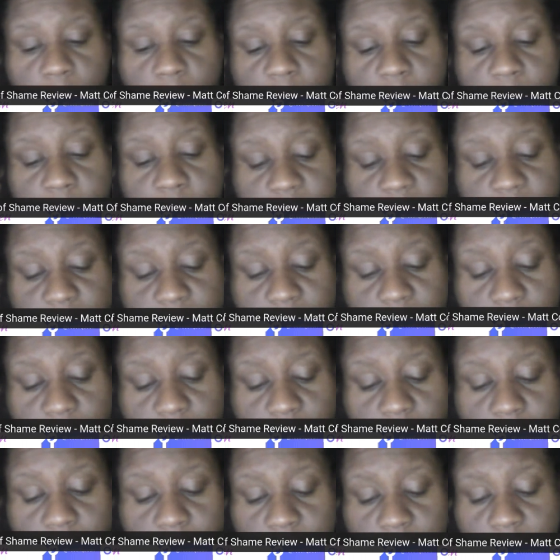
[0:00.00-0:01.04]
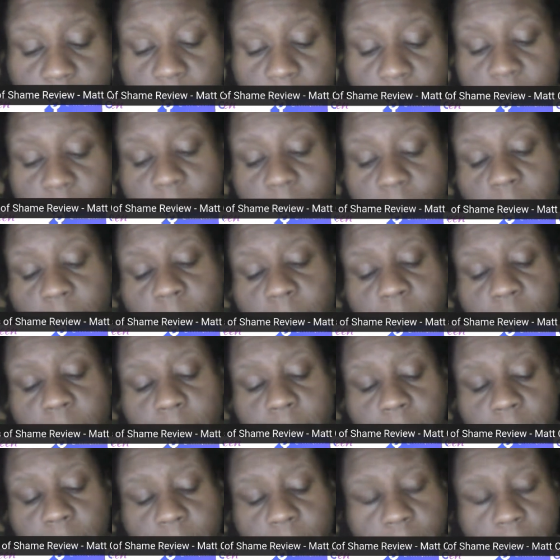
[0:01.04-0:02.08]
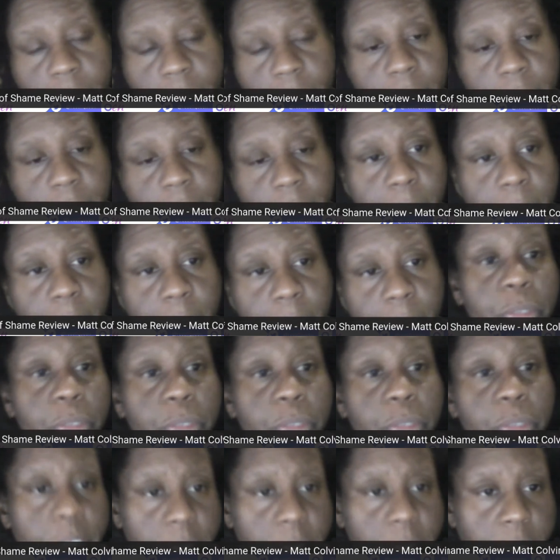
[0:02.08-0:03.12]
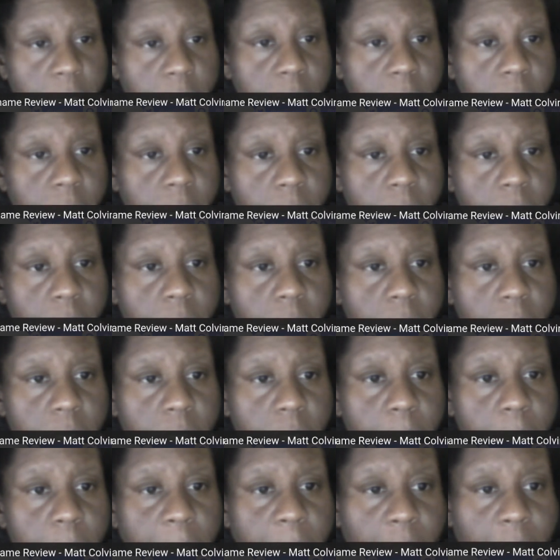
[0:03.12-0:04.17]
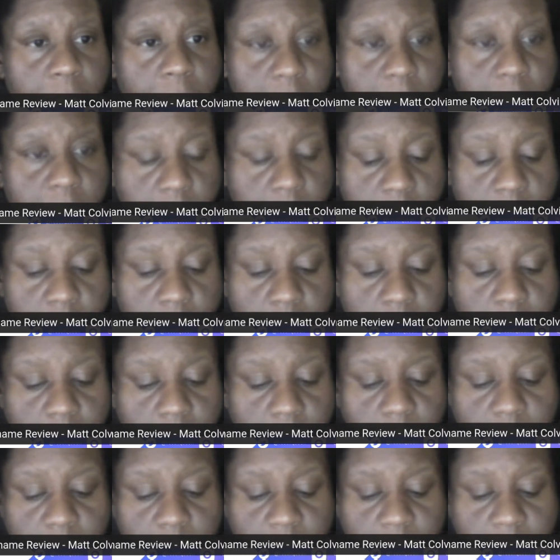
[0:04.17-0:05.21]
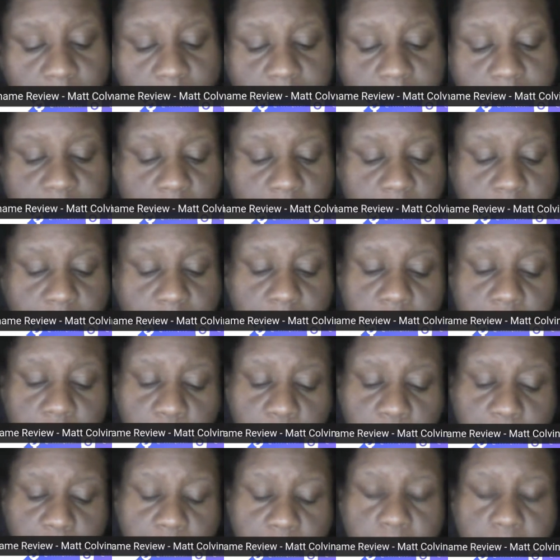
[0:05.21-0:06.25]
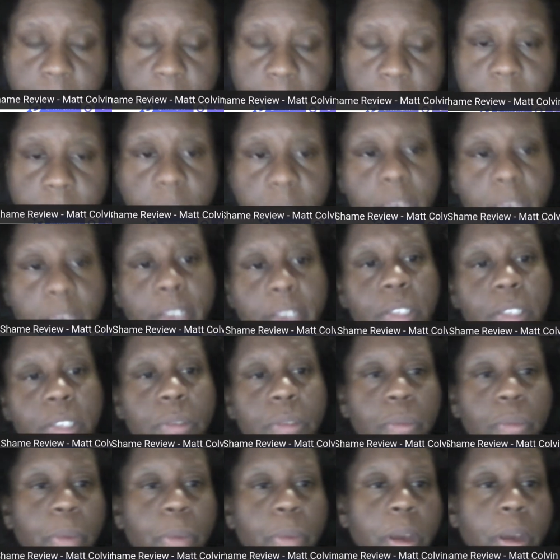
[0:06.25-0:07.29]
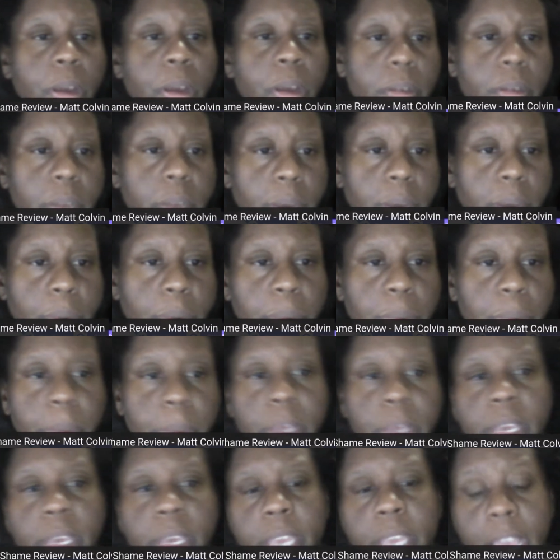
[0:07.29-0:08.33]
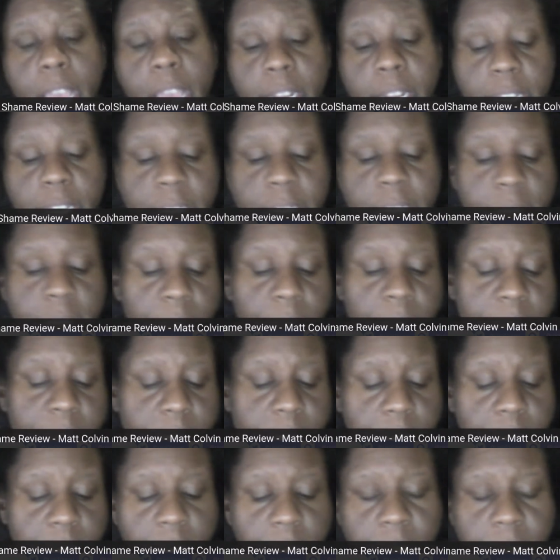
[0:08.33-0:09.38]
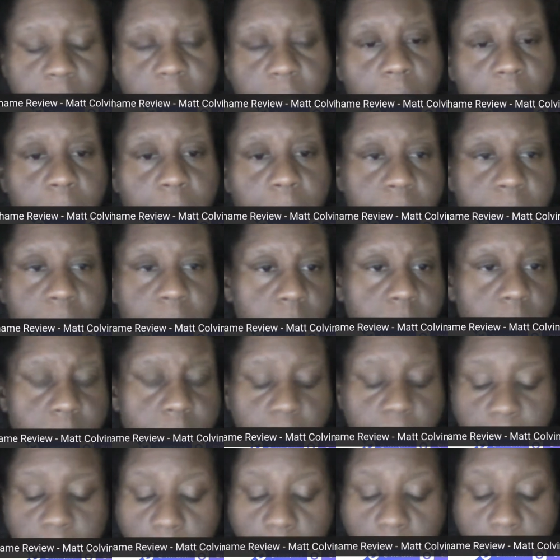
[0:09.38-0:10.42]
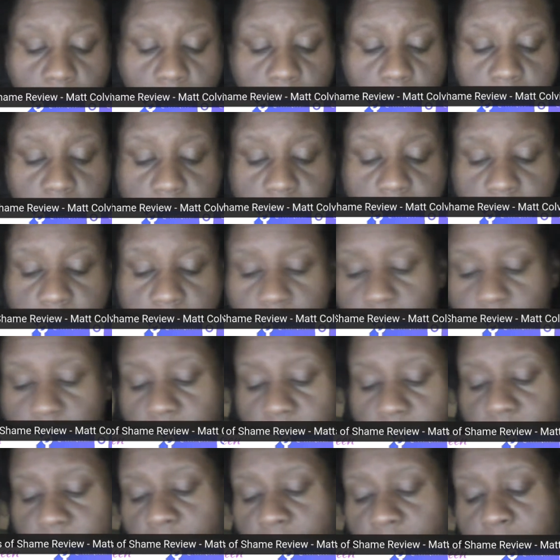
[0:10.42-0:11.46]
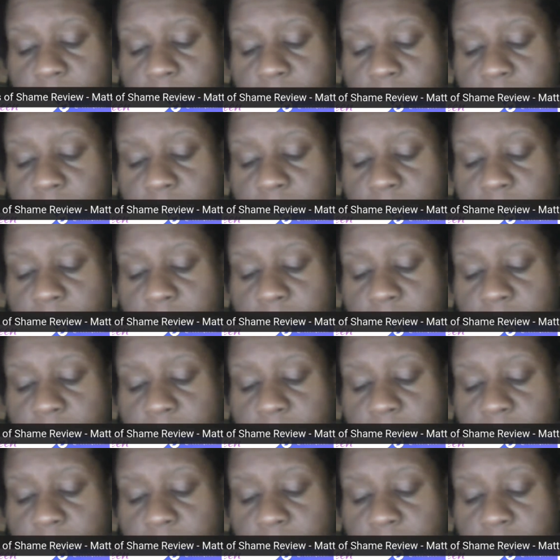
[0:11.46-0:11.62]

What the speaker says: this guy, he ended up sourcing some hand sanitizer bottles. As we all know, he had like 17,000 some bottles of hand